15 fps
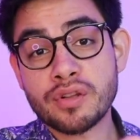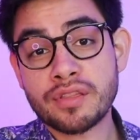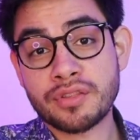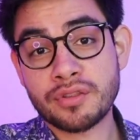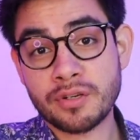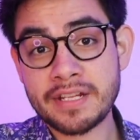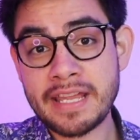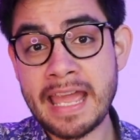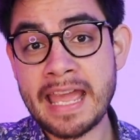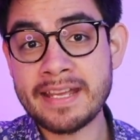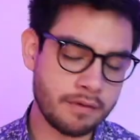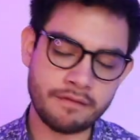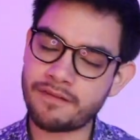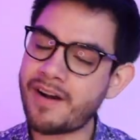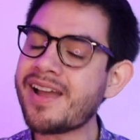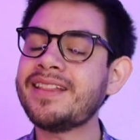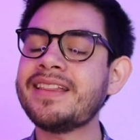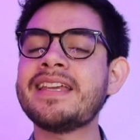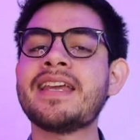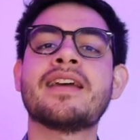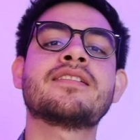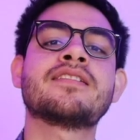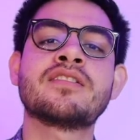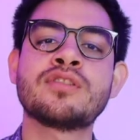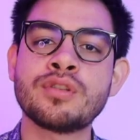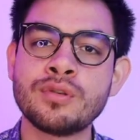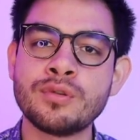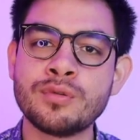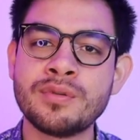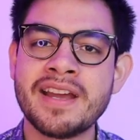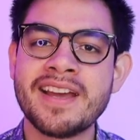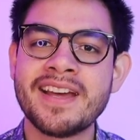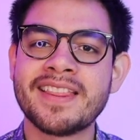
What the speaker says: 38, we finally get to